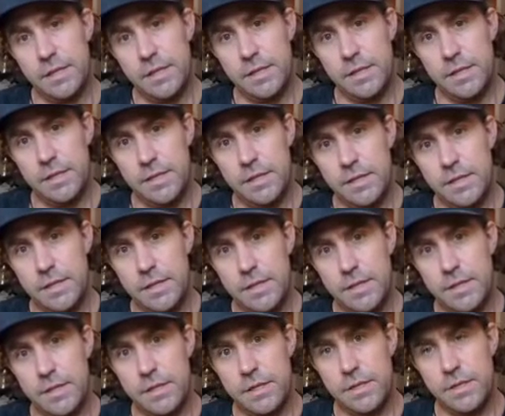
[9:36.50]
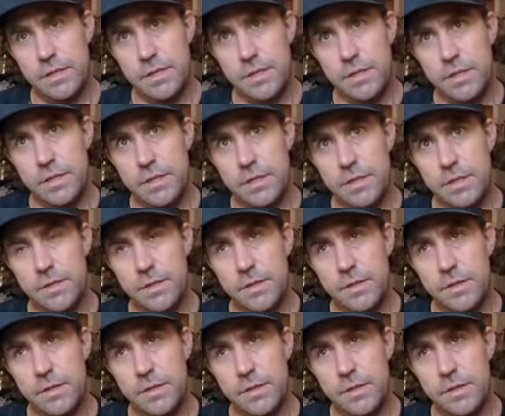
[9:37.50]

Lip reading: Nobody speaks.